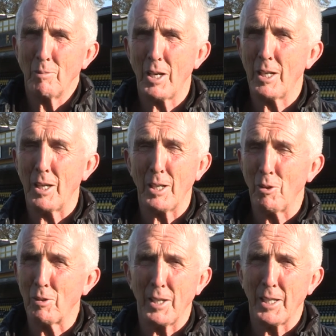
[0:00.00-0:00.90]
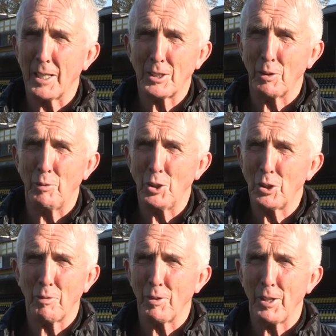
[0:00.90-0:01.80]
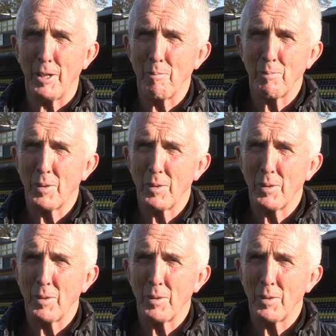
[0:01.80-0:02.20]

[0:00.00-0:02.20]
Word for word: I, I do think that's the future for them.